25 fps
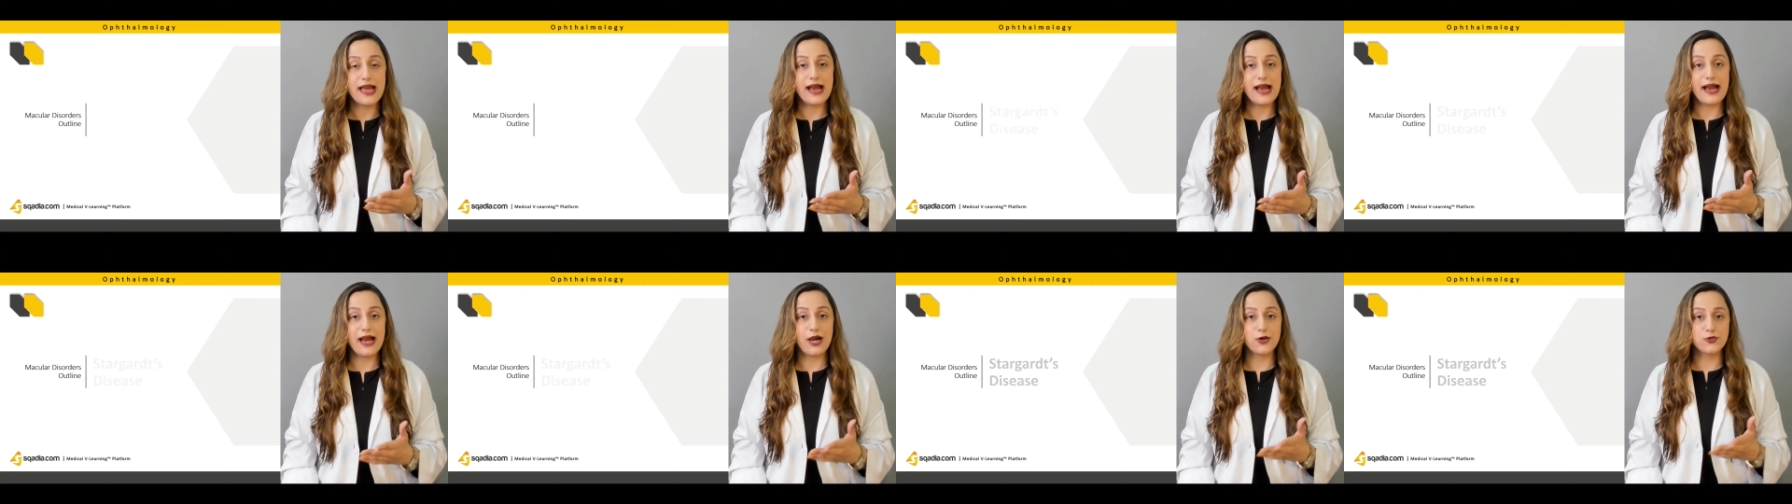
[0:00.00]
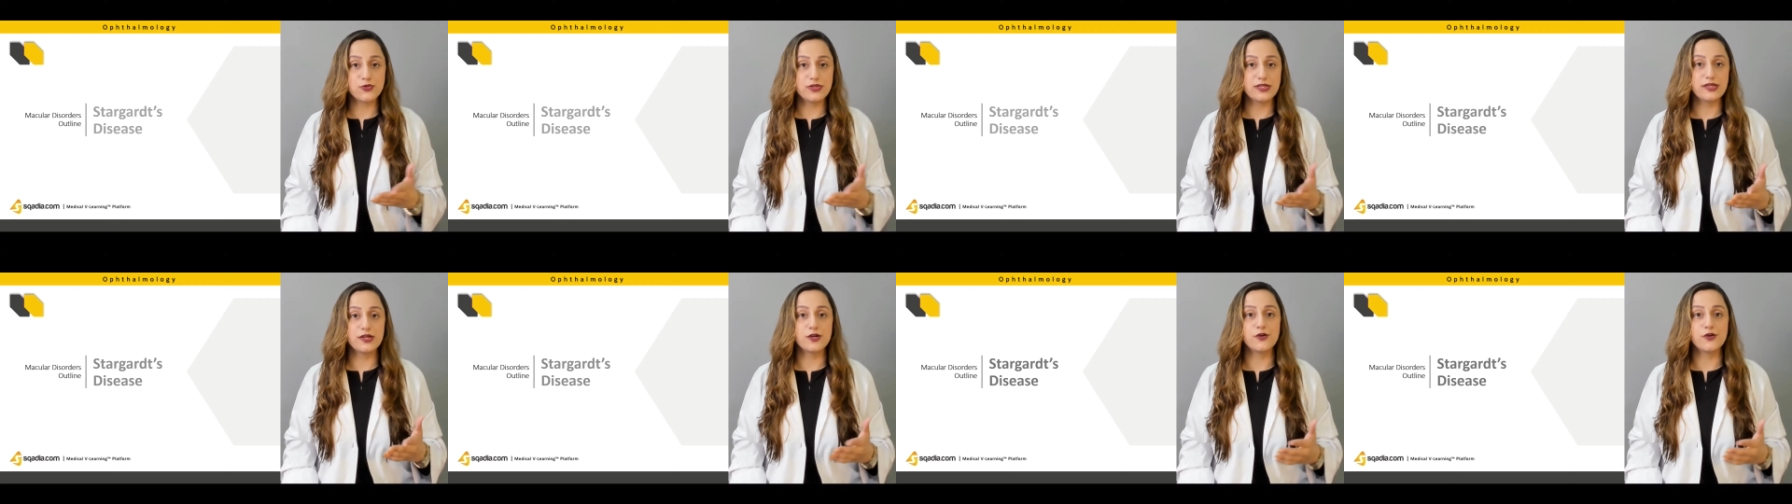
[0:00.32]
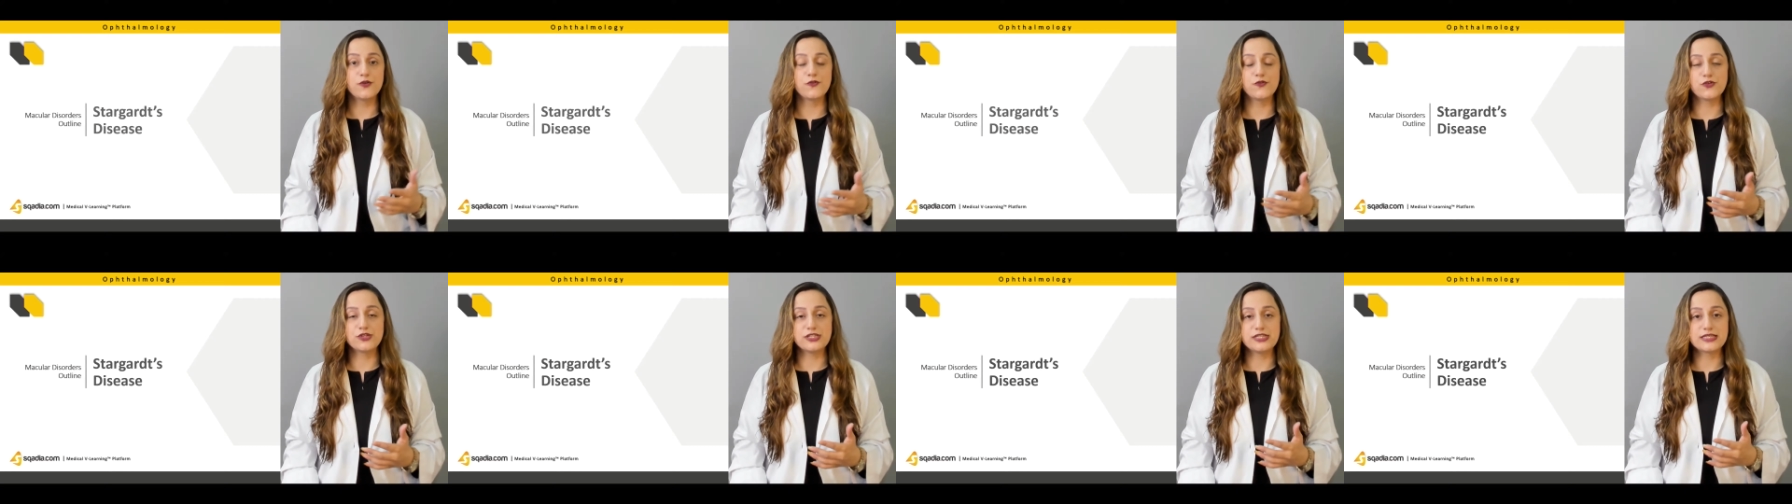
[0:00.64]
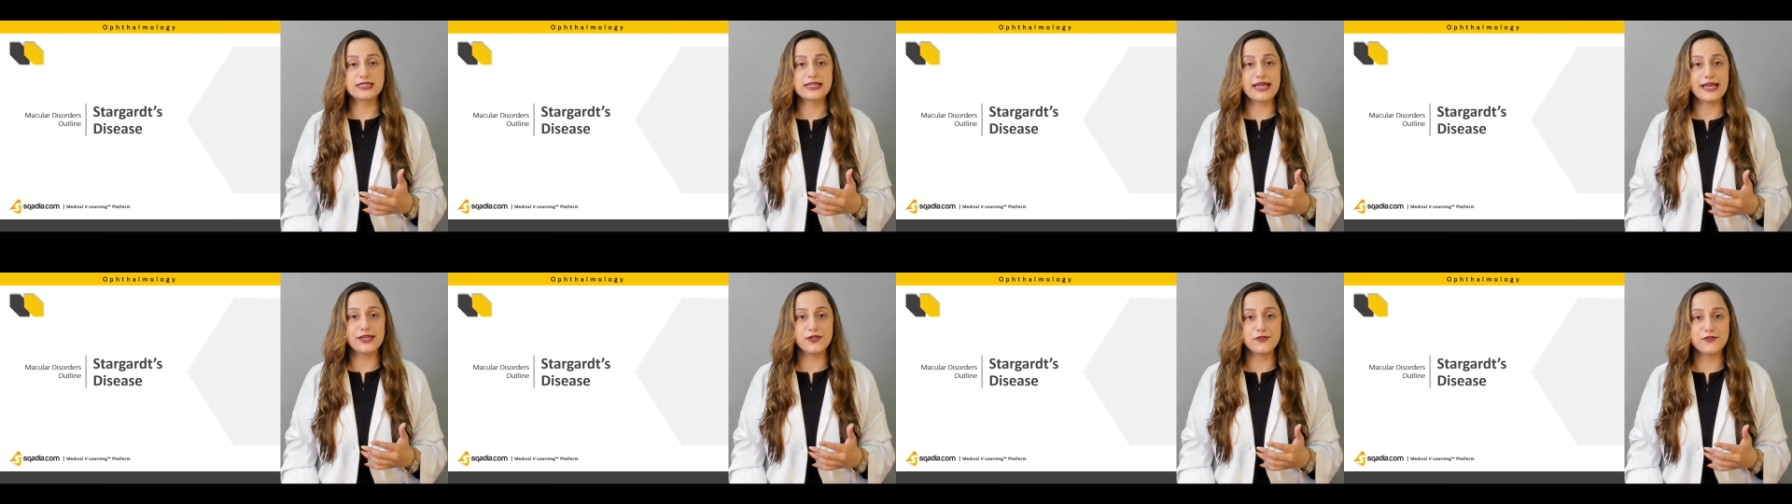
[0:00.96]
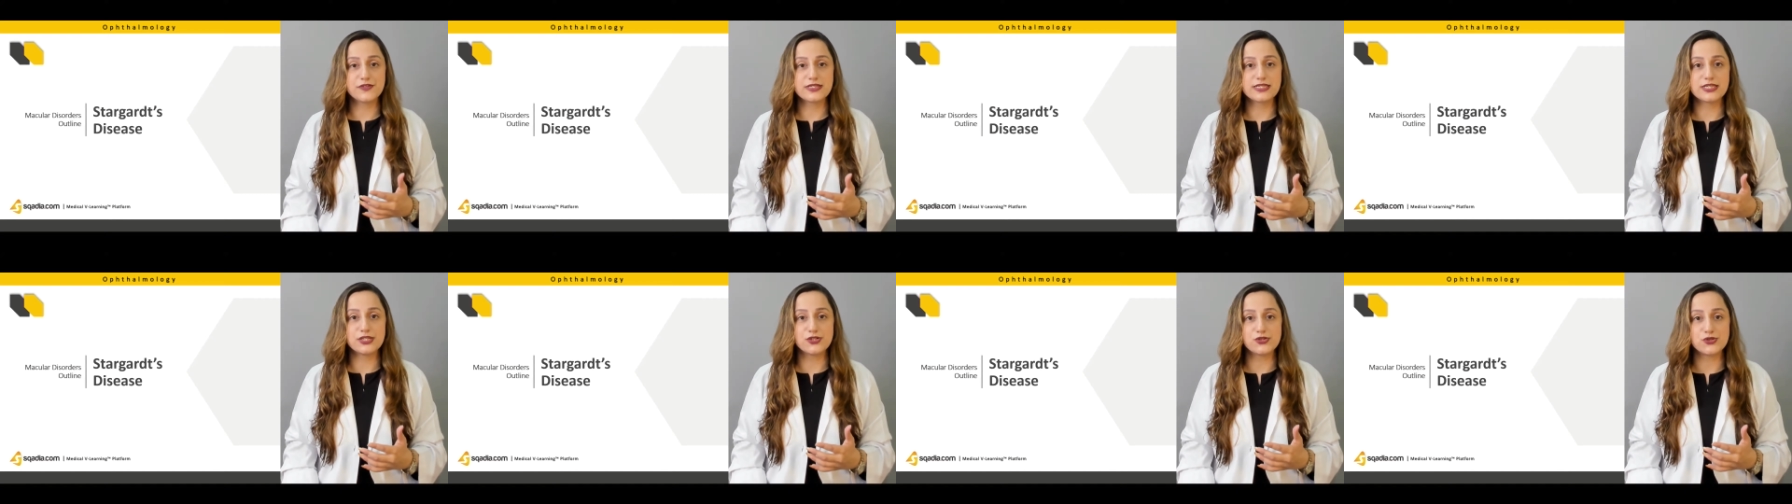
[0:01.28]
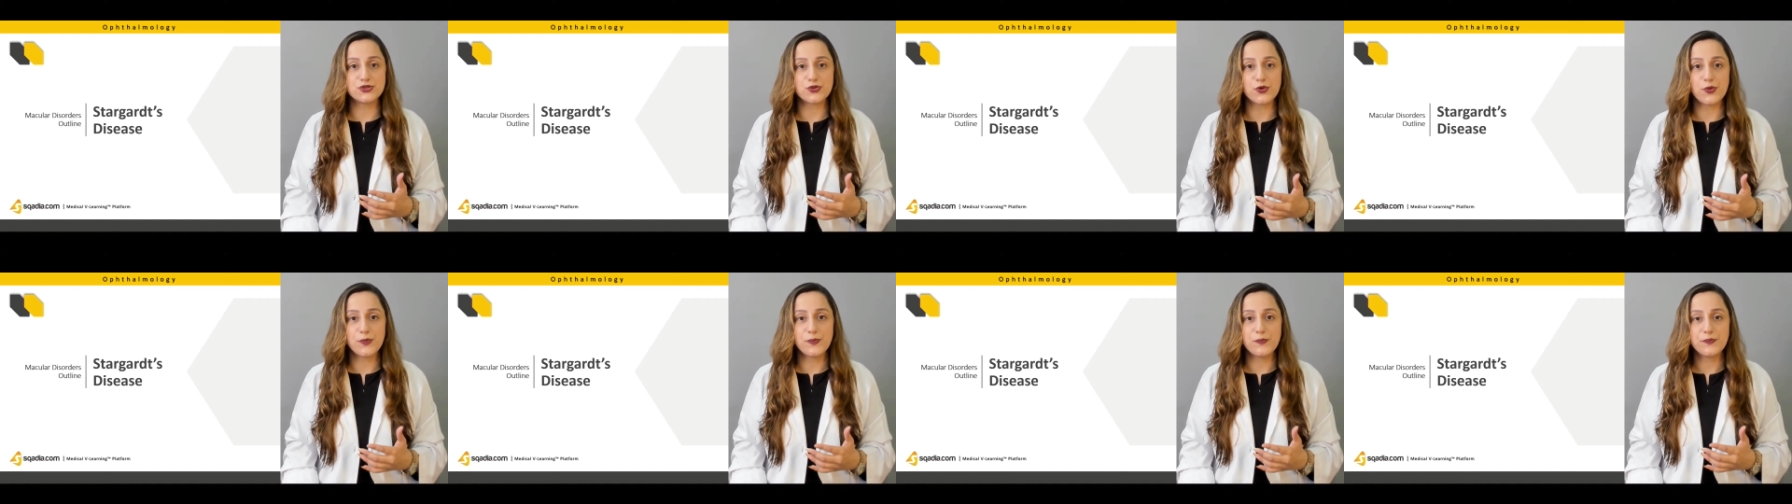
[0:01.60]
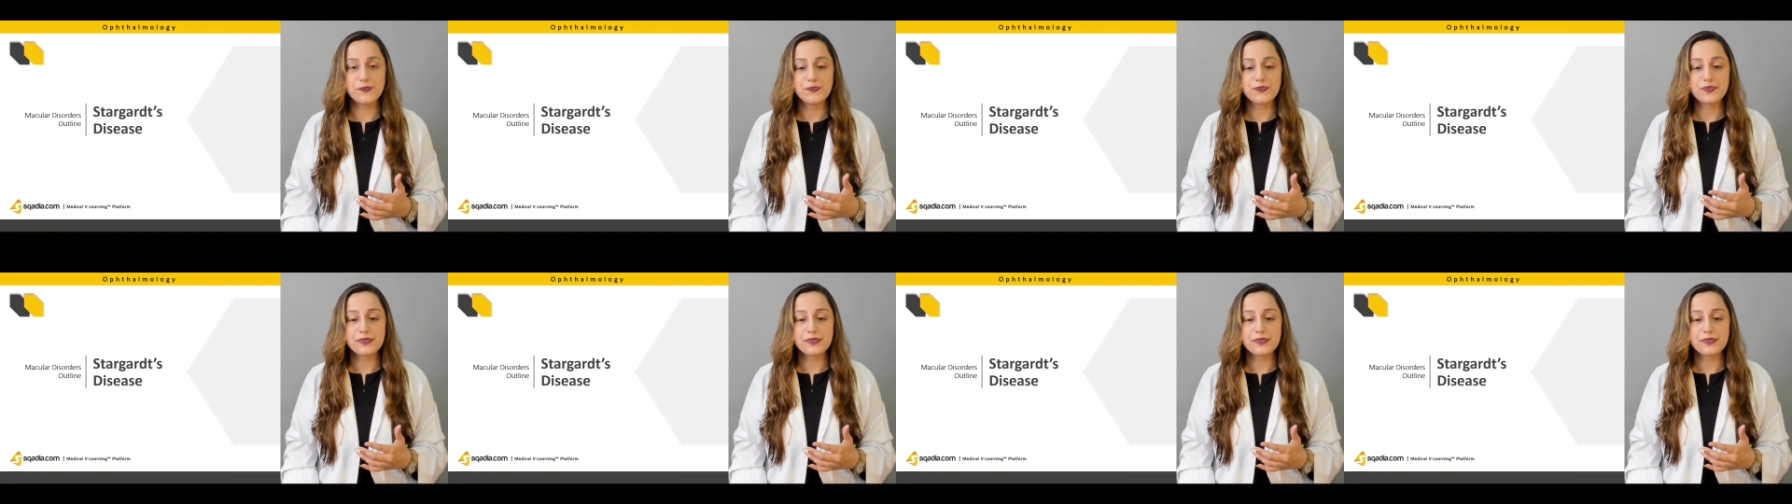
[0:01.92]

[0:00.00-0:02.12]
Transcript: out there for this kind of a syndrome.